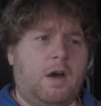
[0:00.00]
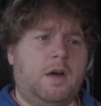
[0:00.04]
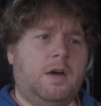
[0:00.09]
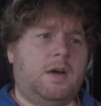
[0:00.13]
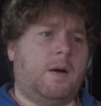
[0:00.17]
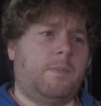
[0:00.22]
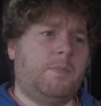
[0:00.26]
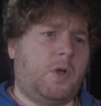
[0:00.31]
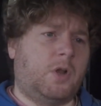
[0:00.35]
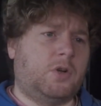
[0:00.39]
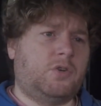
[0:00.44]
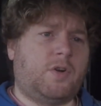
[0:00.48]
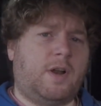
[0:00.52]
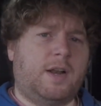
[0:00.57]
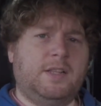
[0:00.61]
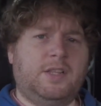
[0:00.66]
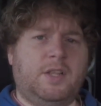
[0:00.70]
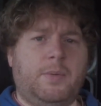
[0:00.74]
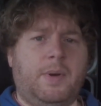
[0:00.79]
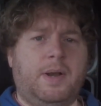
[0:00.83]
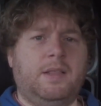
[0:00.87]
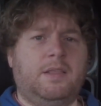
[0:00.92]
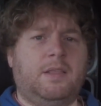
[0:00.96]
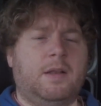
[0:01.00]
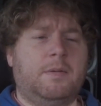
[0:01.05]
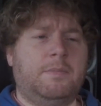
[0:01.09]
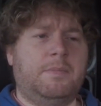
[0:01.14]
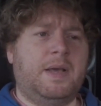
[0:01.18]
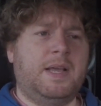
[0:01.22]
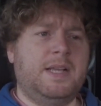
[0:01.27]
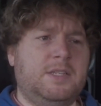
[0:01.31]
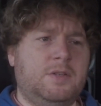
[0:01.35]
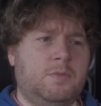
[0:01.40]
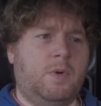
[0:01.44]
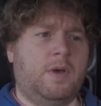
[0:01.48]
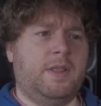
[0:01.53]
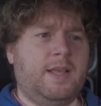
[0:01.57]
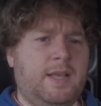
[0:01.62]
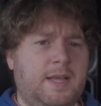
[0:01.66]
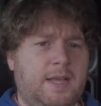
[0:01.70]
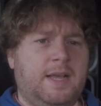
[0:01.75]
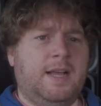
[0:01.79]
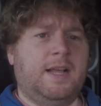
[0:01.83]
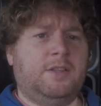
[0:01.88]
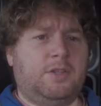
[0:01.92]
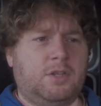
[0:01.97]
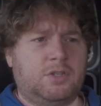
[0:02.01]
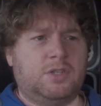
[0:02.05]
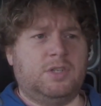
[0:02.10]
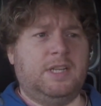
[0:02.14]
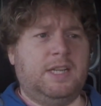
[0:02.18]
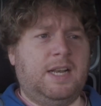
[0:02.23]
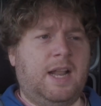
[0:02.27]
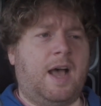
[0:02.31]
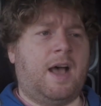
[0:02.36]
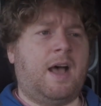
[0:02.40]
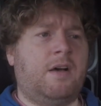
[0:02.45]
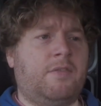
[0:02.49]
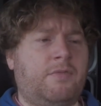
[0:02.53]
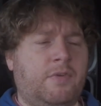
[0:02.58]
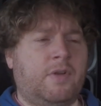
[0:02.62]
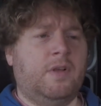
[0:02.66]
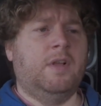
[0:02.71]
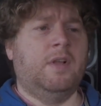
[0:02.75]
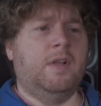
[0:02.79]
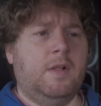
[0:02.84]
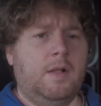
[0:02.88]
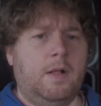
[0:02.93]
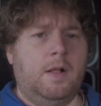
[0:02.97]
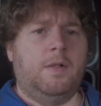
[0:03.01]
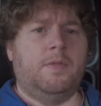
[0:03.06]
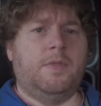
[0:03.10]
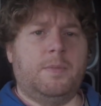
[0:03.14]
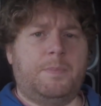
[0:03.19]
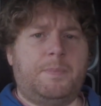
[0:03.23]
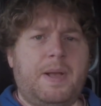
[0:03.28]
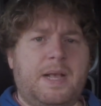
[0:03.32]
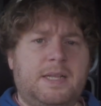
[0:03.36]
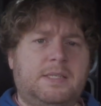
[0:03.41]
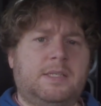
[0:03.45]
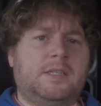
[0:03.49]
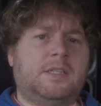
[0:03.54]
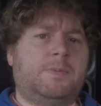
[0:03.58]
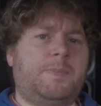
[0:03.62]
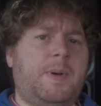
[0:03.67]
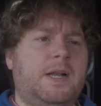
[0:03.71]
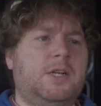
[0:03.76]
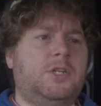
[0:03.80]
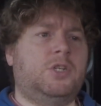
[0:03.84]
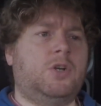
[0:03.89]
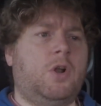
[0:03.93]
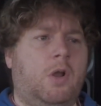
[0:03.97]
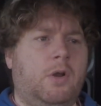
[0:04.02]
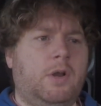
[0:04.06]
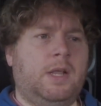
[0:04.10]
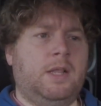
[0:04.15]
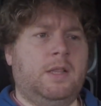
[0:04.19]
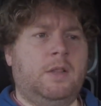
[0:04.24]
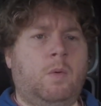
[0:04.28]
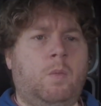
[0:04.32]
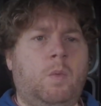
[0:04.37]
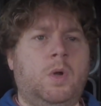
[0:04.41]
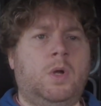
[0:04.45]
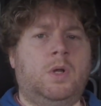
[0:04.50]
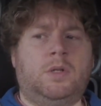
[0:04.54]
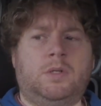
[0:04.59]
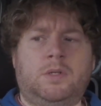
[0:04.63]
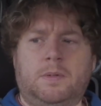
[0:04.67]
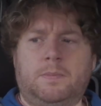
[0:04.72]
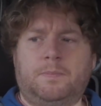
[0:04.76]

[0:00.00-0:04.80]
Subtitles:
I'm not trying to do anything amazing with it. It doesn't need to have the best suspension on in the world.